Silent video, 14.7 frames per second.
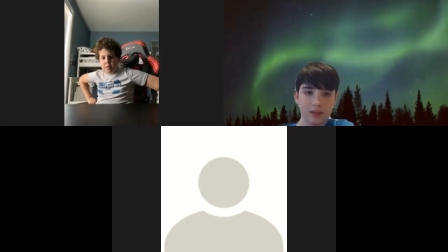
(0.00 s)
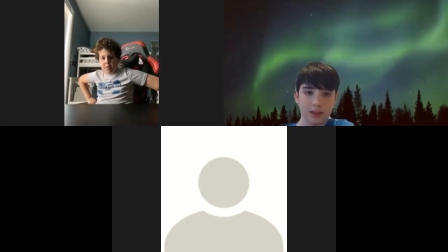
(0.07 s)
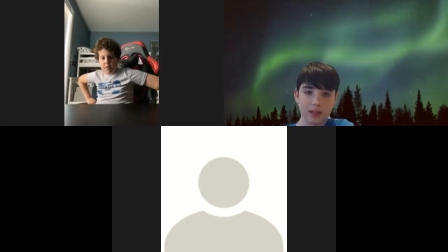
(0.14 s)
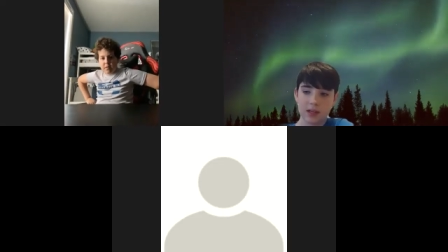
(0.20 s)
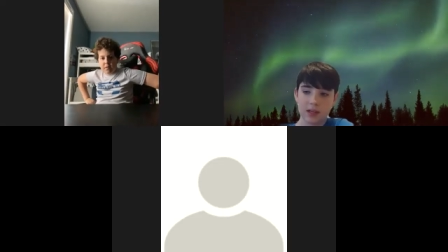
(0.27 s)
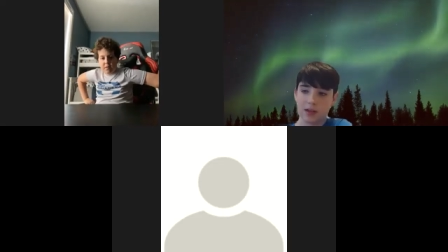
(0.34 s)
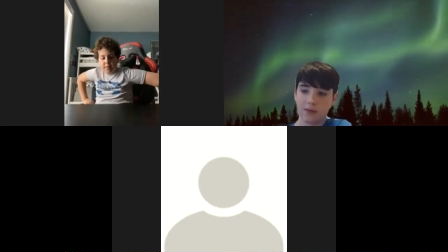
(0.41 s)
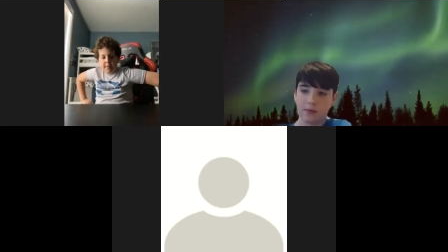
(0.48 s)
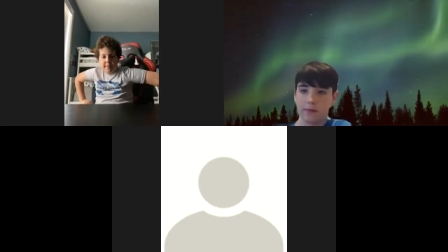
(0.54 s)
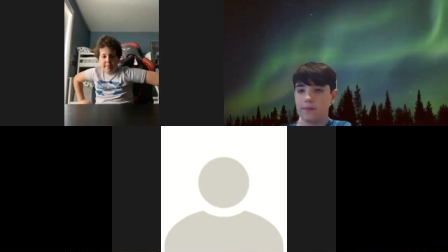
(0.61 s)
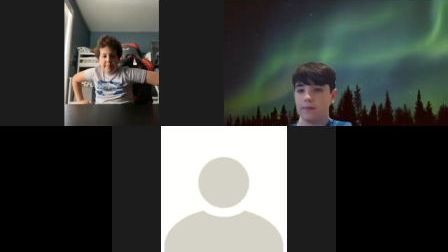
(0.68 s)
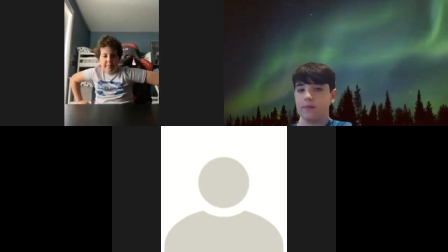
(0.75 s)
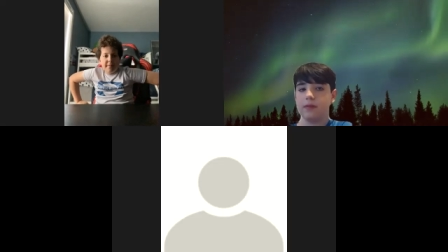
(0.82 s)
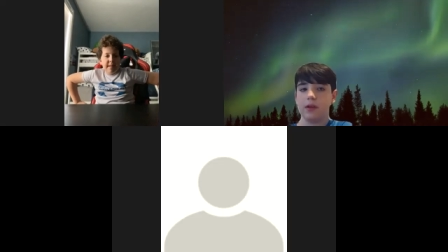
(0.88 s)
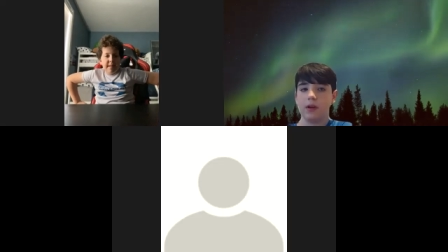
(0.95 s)
See if
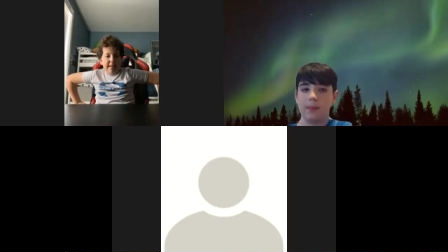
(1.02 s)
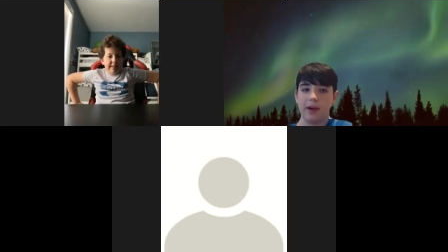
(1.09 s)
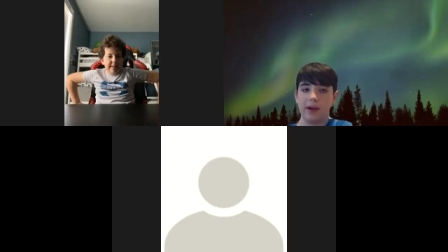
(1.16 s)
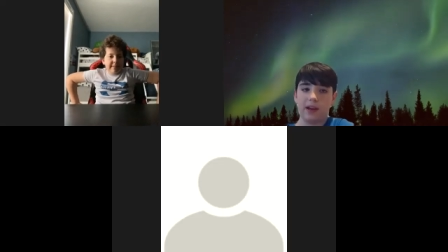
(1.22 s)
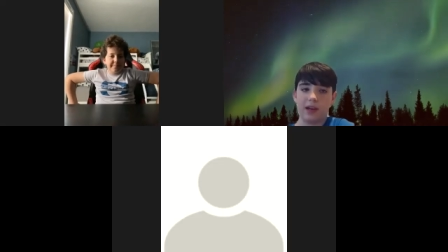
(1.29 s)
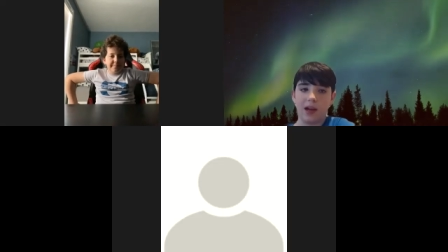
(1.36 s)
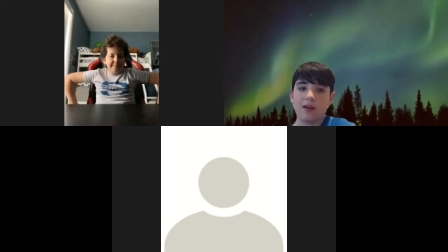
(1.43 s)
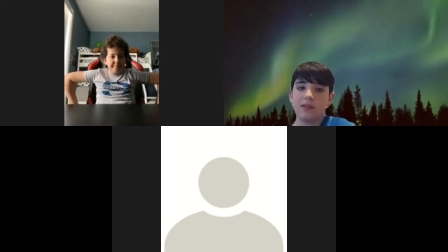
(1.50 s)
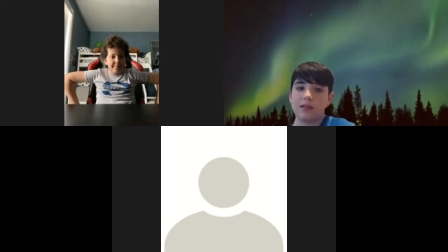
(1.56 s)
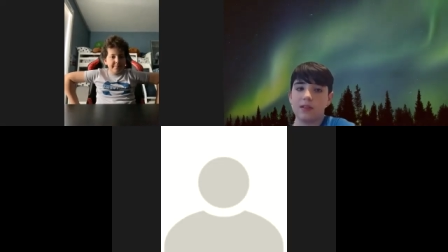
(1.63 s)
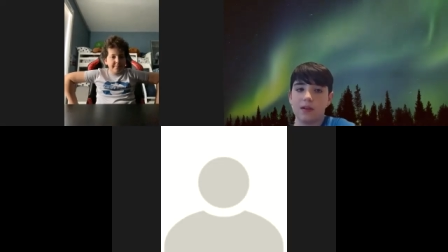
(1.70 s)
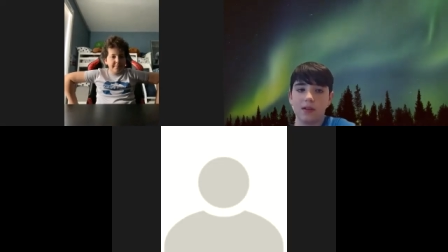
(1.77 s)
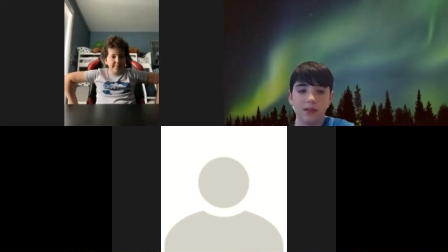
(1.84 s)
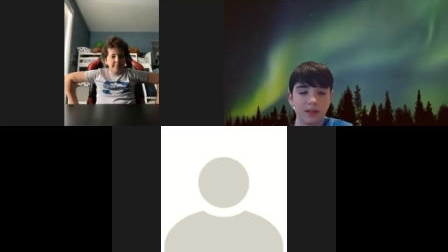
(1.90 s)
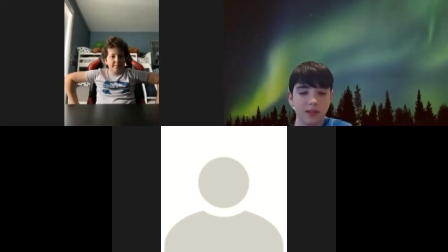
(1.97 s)
their pet care is
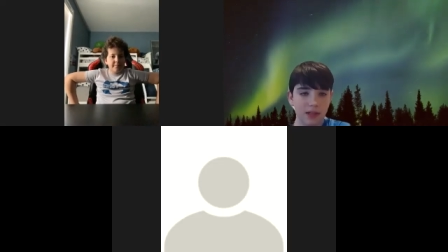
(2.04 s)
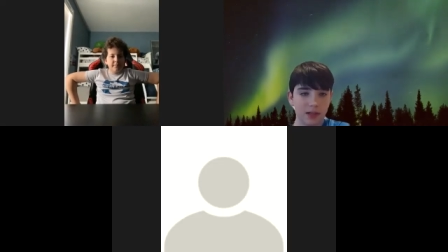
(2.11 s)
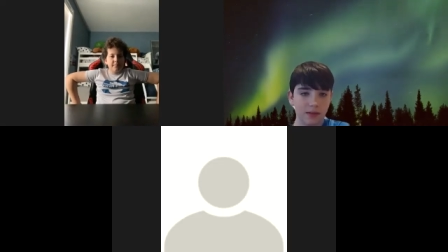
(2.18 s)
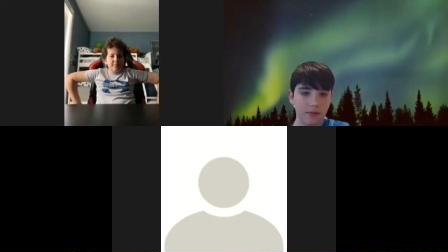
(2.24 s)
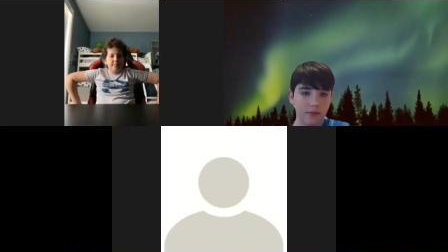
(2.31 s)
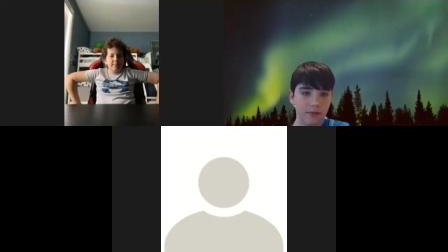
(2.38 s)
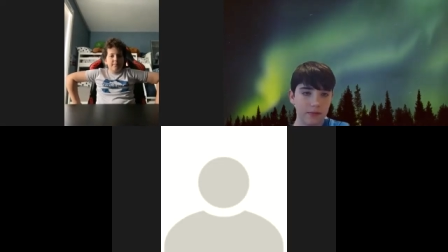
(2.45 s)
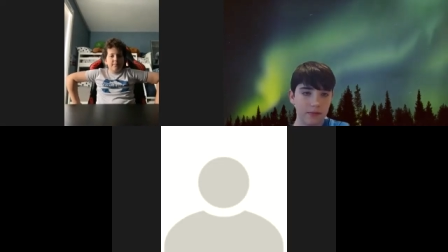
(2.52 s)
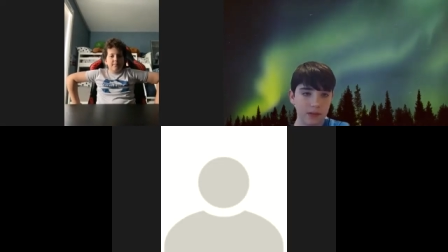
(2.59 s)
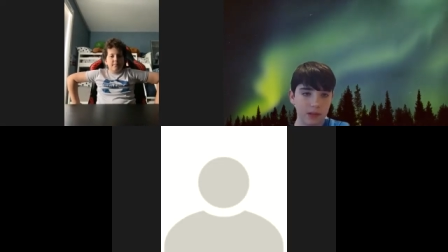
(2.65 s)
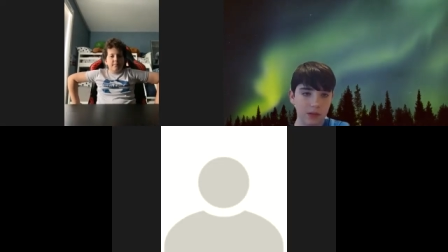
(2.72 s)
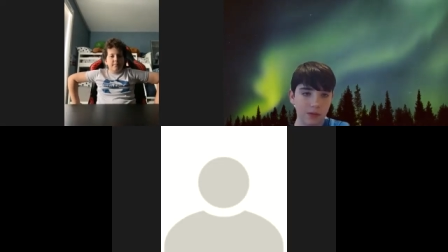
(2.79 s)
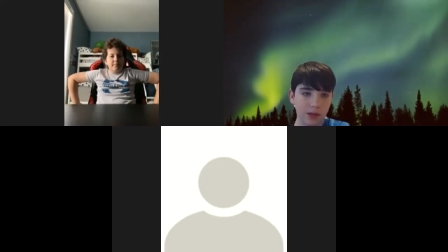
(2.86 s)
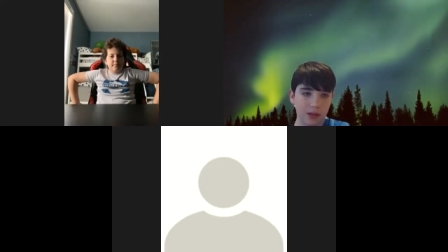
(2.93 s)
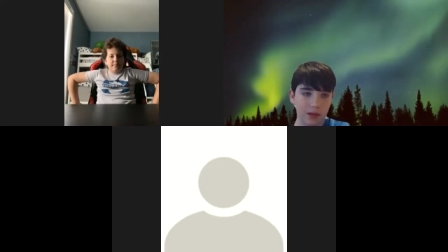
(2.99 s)
good. See if
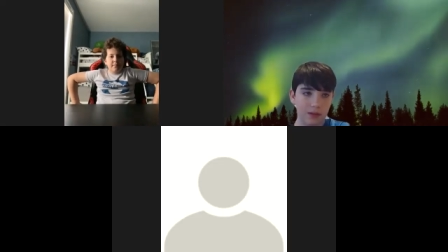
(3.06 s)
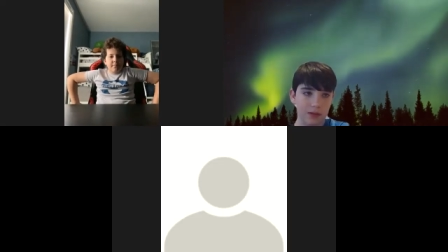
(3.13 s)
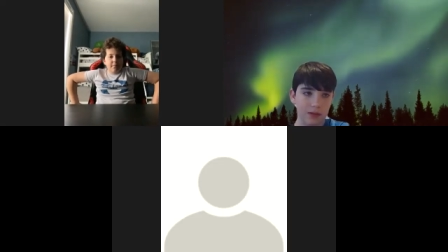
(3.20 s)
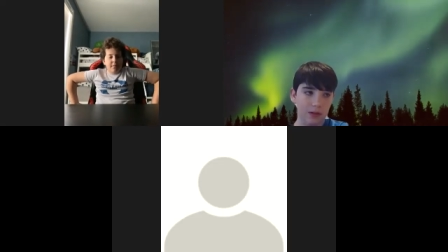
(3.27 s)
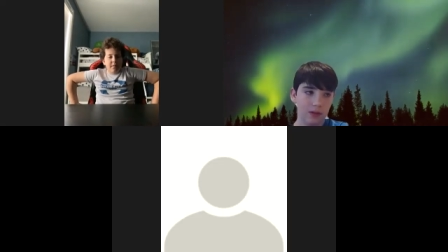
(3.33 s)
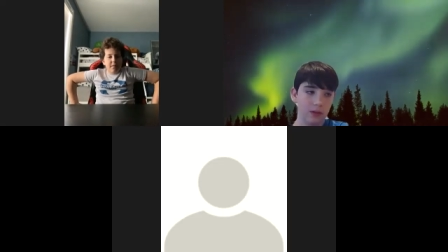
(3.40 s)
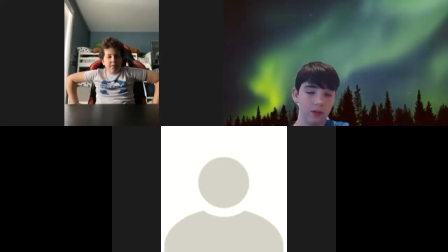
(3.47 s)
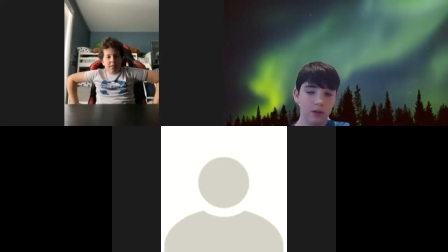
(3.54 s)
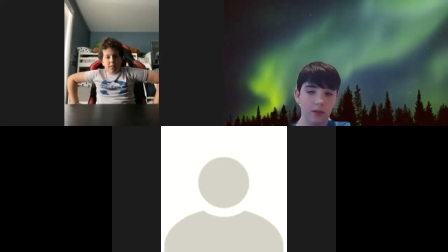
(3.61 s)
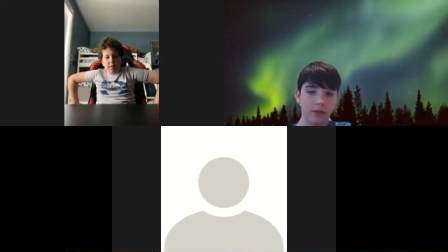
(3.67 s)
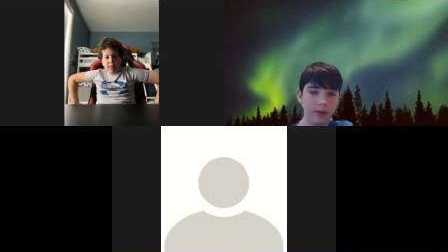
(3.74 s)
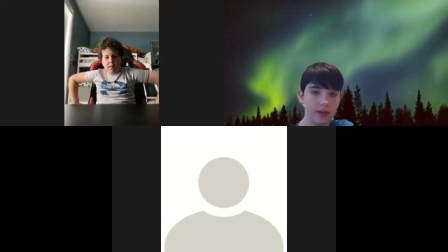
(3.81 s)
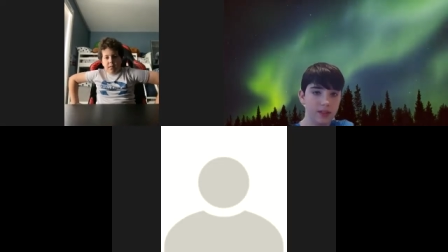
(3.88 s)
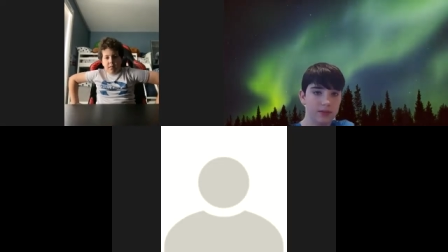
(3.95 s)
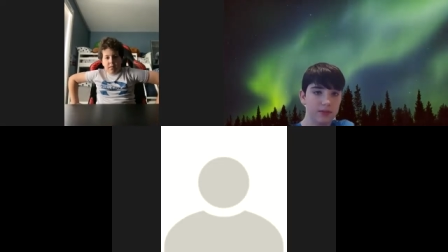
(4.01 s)
you can learn
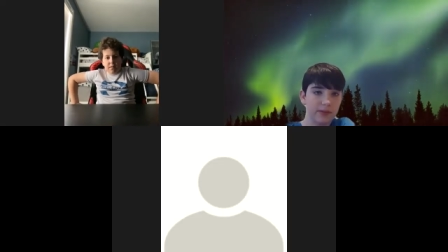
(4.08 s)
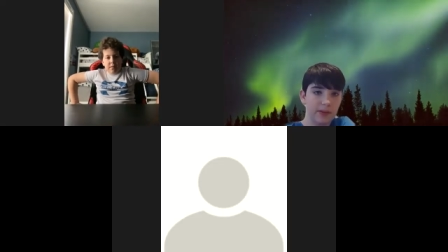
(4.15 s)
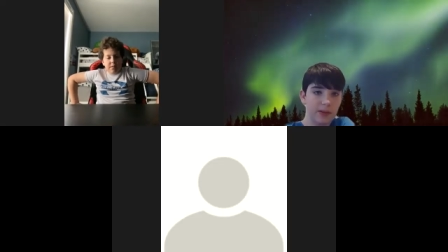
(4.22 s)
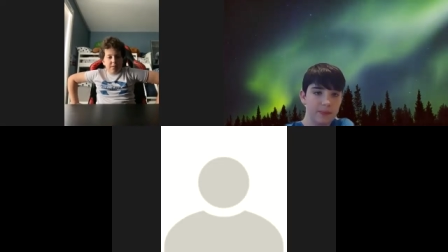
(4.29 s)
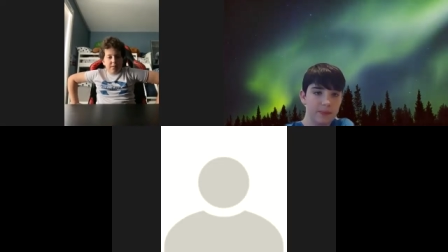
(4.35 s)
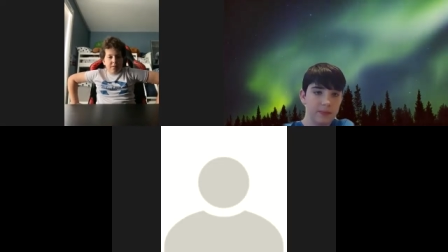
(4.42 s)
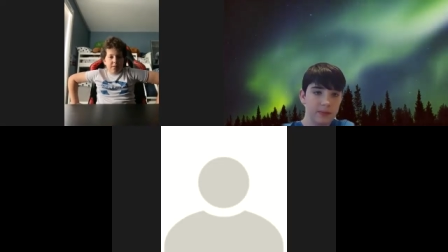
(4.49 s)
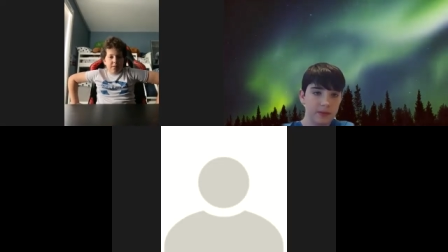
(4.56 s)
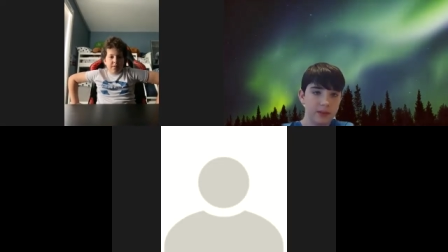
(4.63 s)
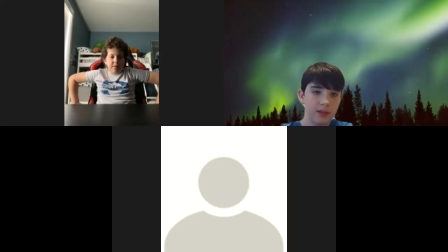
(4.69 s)
things from them.